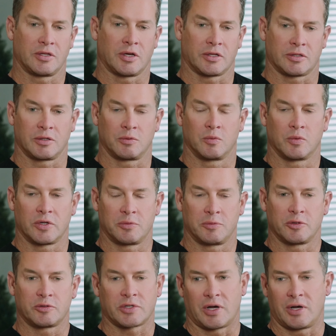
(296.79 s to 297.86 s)
I think one of the
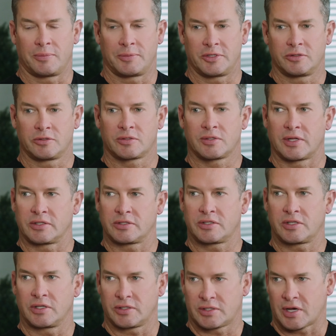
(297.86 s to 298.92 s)
most common is like
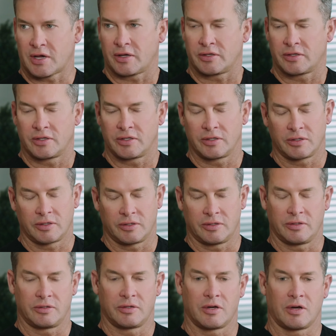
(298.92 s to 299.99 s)
skin tightening,
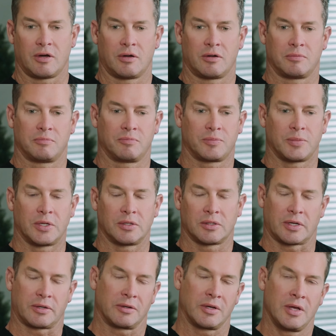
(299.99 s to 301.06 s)
and
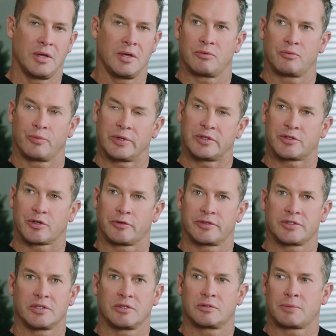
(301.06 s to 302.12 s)
like
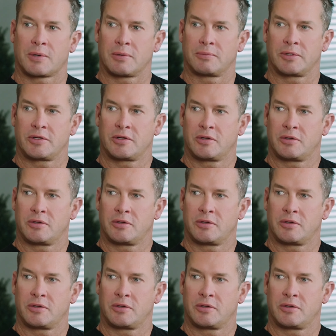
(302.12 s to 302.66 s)
resurfacing is probably